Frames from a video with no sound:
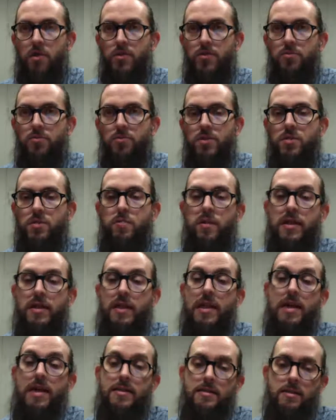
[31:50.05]
to display
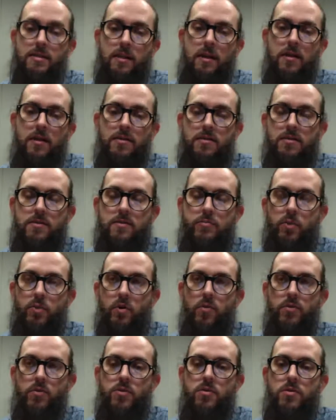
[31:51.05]
less and less
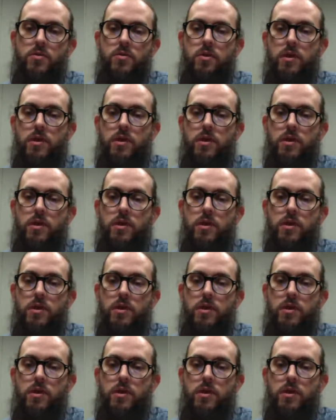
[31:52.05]
posts